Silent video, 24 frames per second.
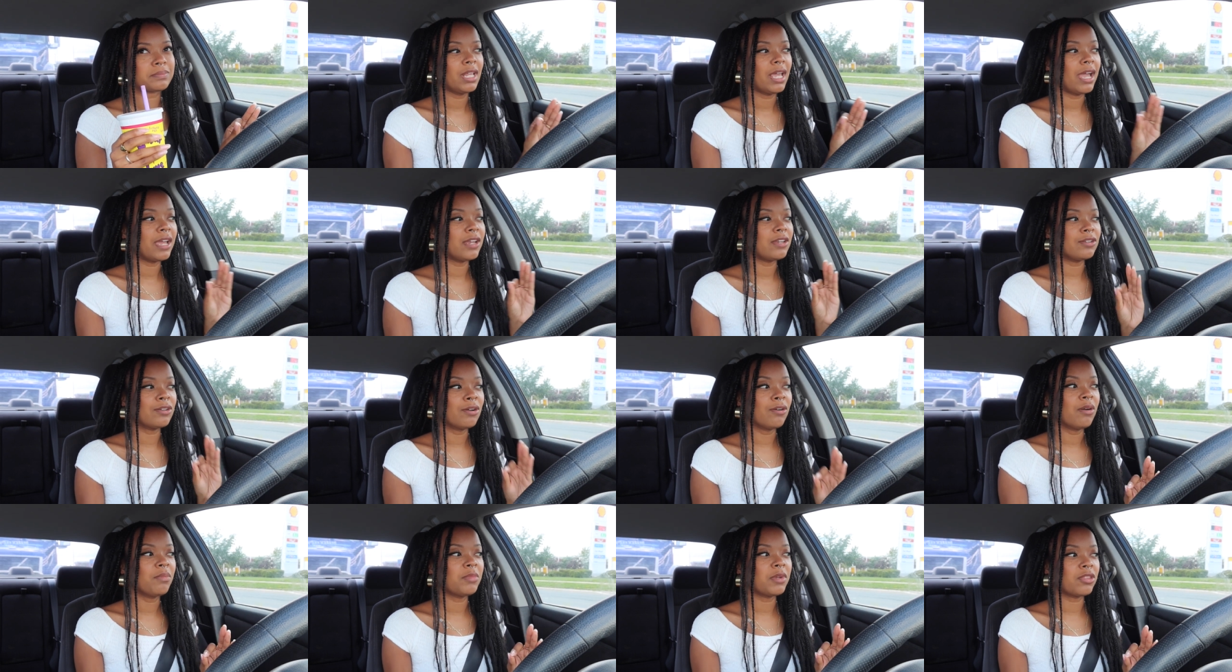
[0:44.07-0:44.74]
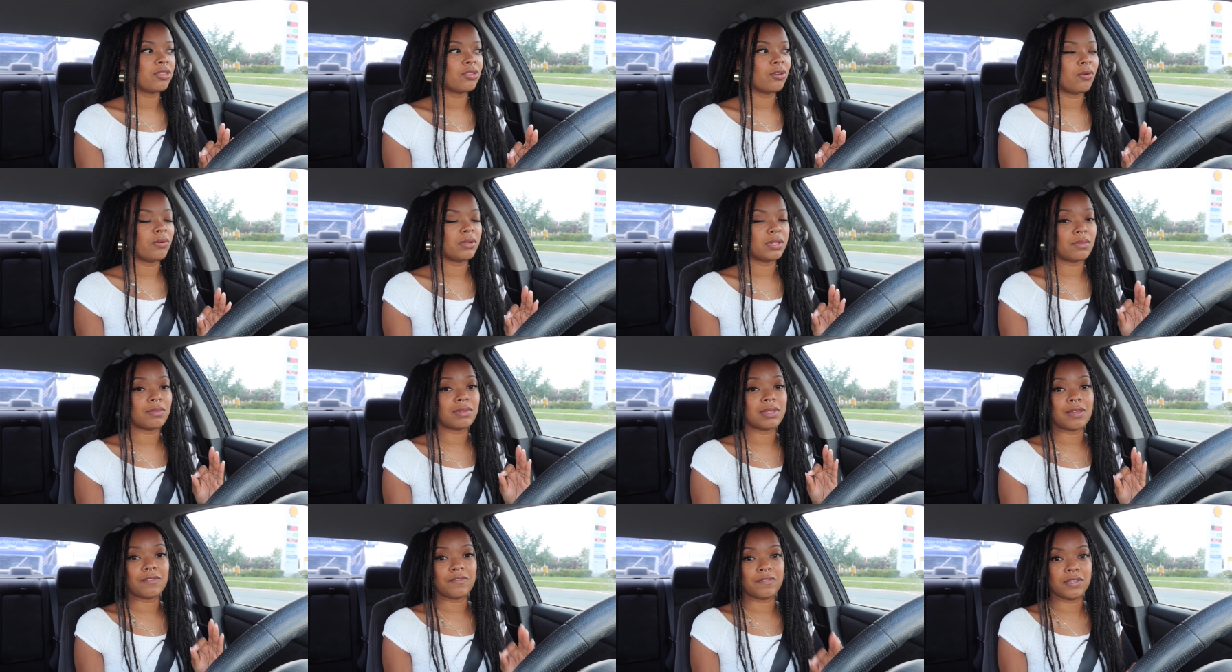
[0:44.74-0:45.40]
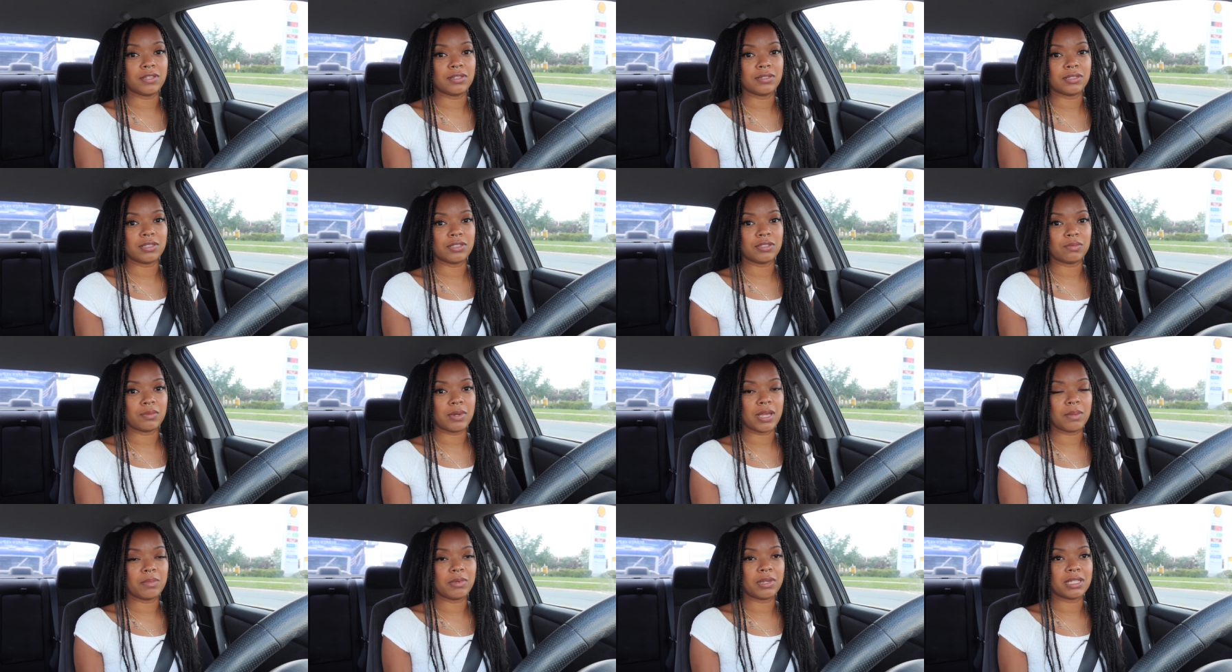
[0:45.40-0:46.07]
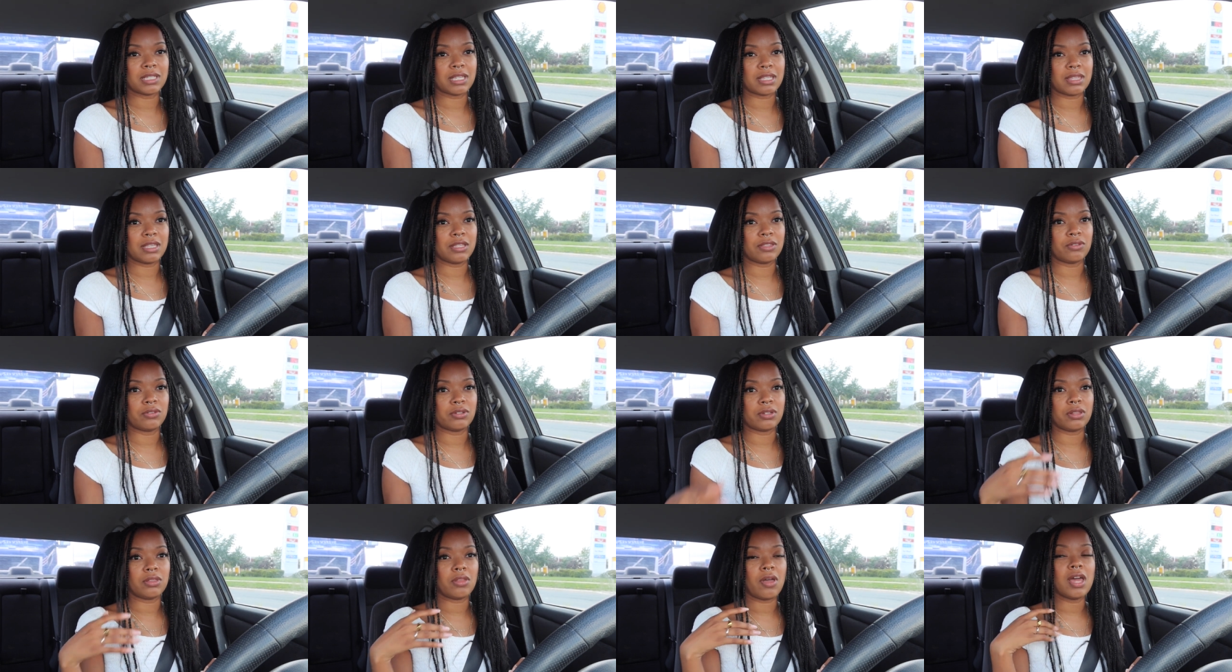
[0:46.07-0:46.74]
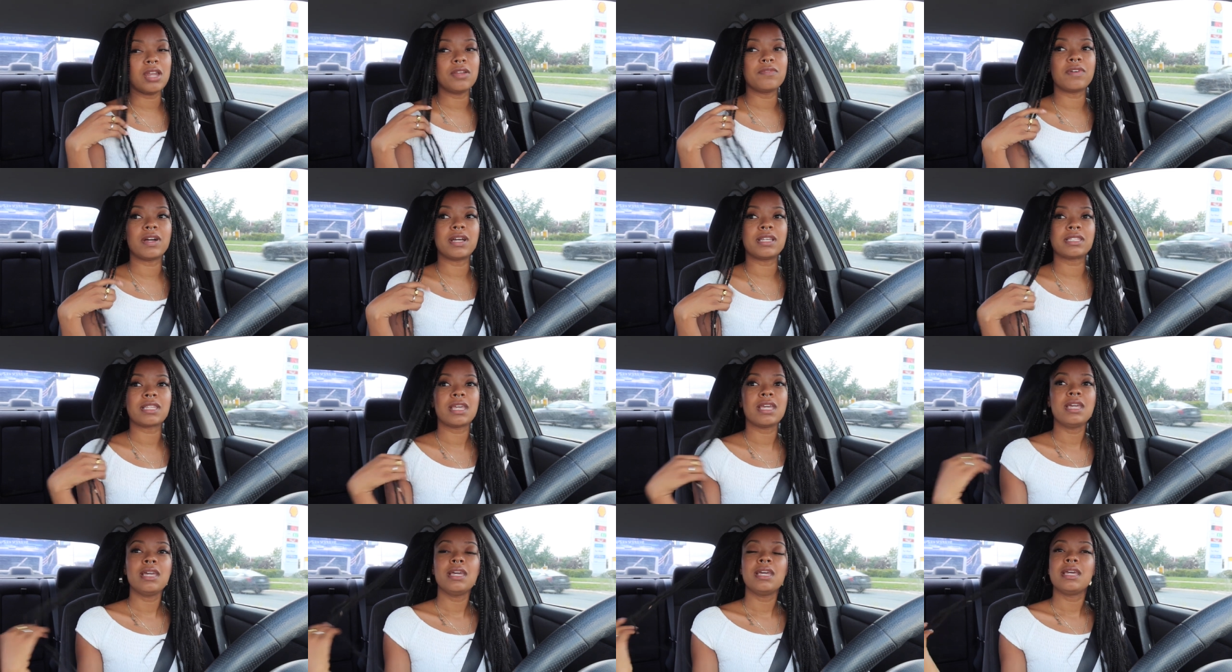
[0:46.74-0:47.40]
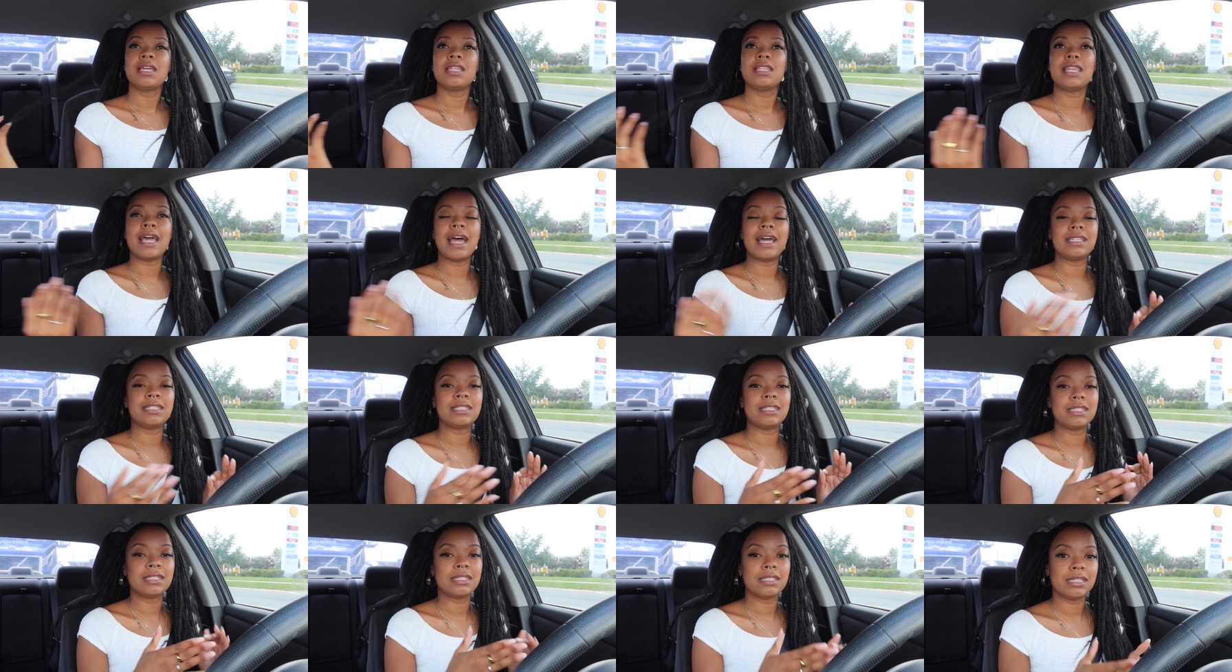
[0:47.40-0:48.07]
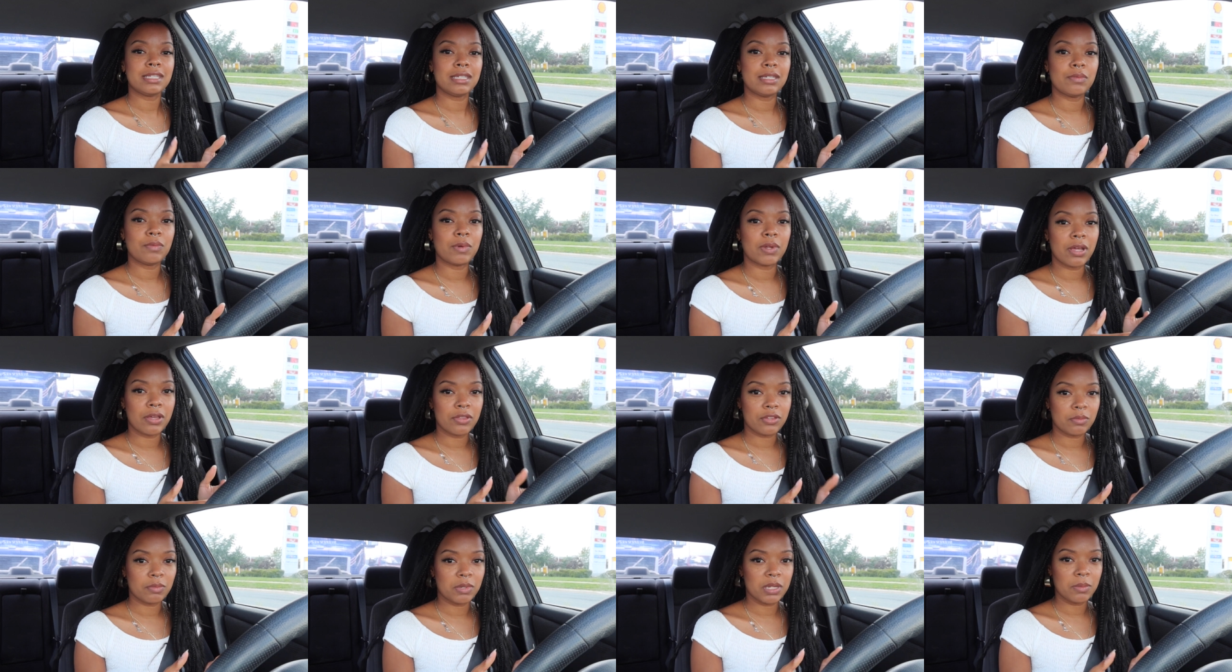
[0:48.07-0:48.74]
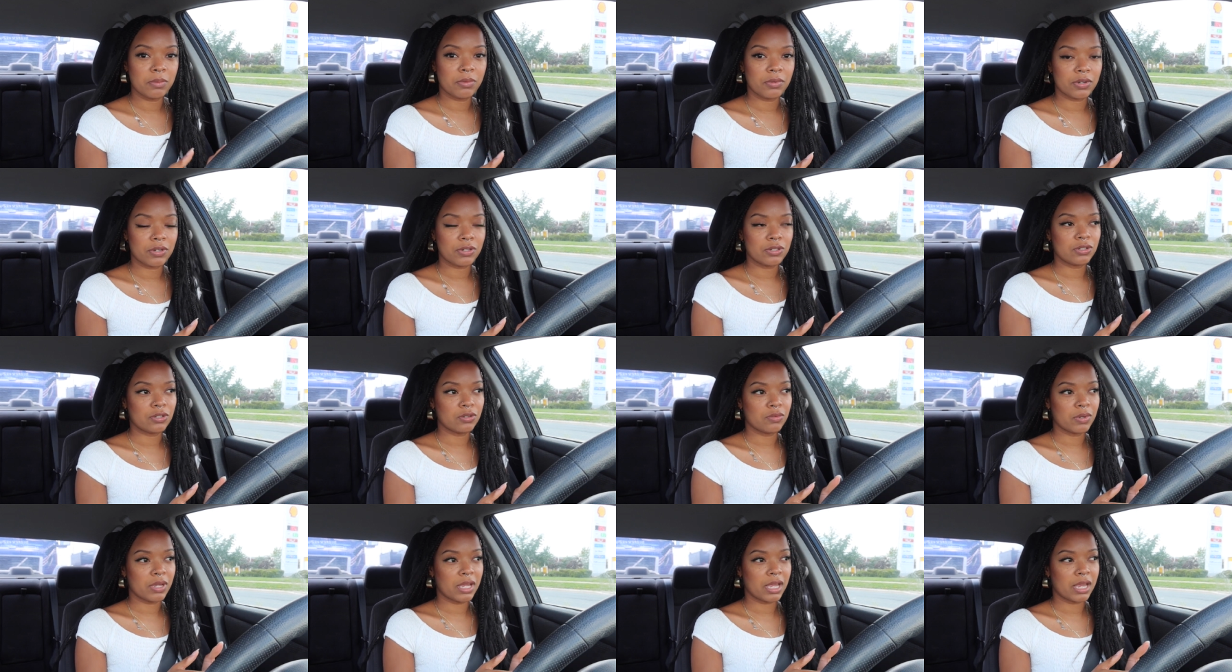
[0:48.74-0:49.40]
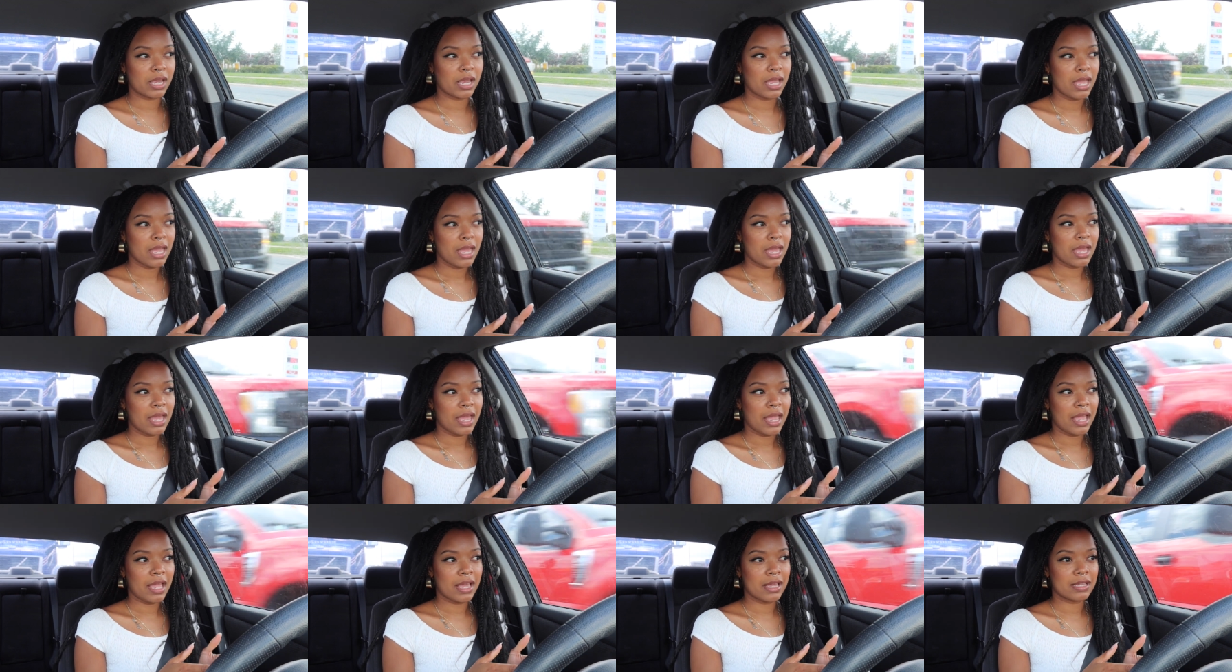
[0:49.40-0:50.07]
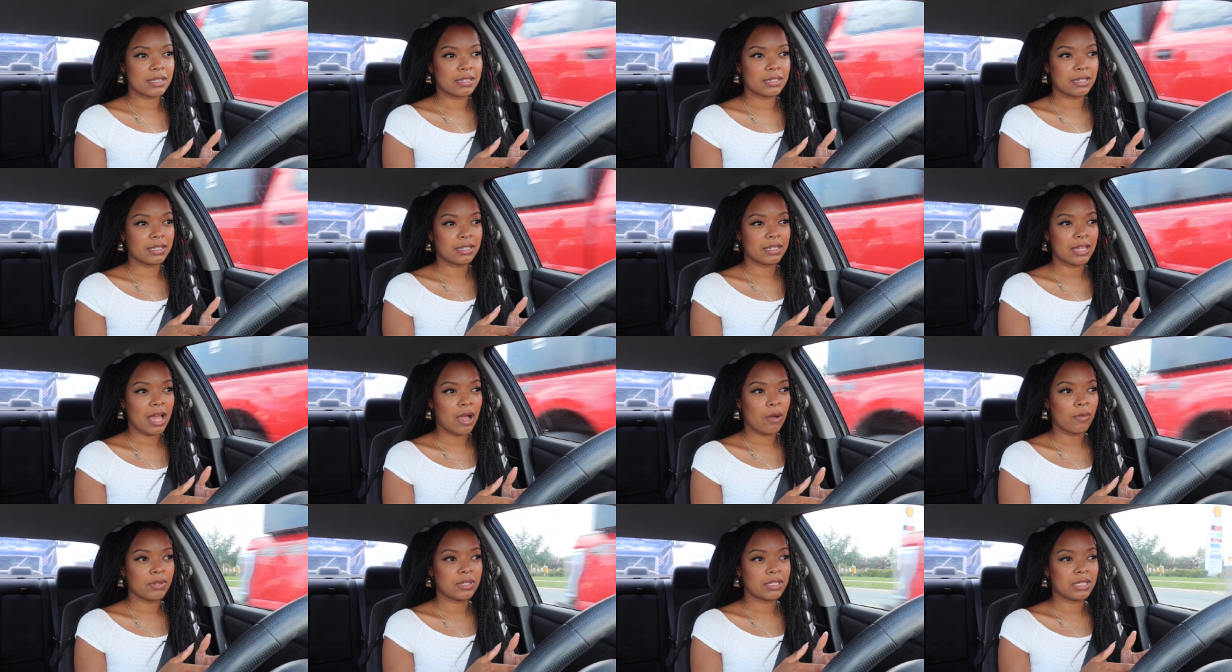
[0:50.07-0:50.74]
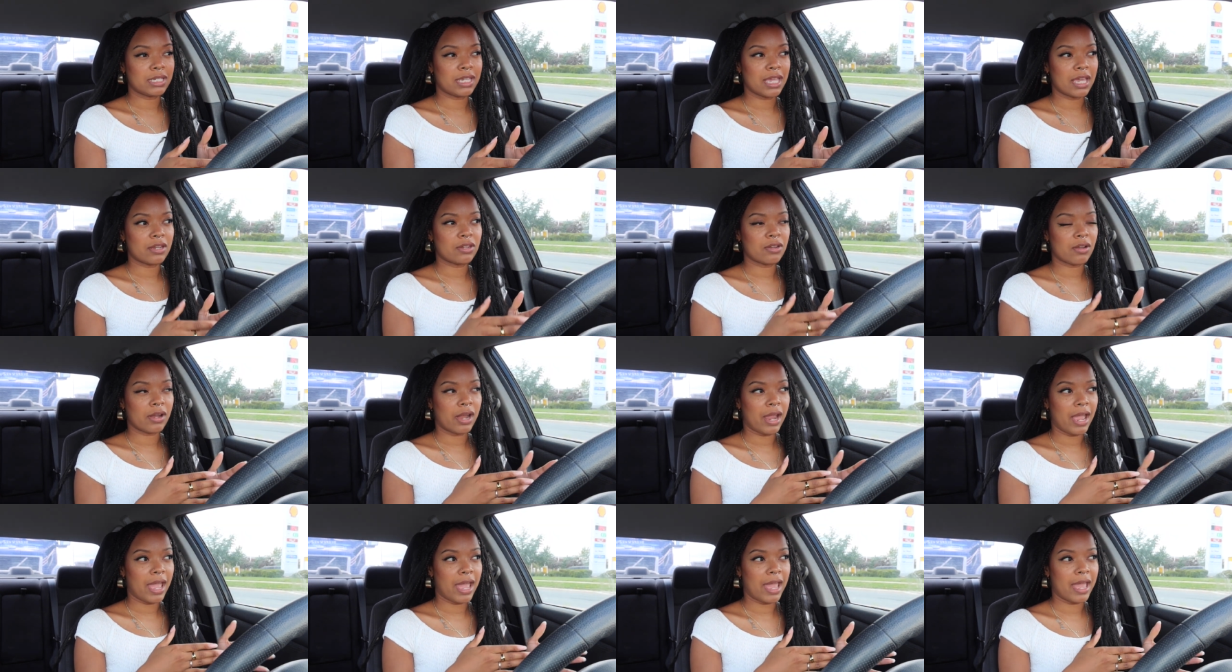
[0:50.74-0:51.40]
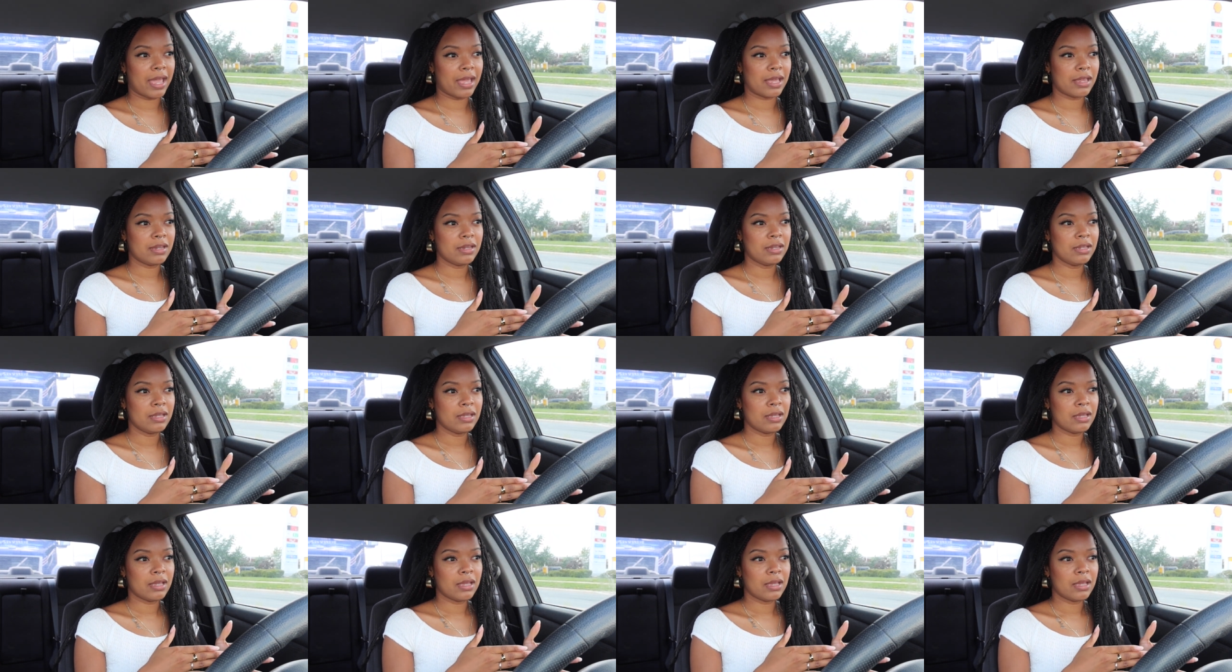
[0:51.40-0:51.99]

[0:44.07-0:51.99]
I know I'm not the only one that feels this way because I think there's a lot of us that see what other people are doing and allow it to get in our head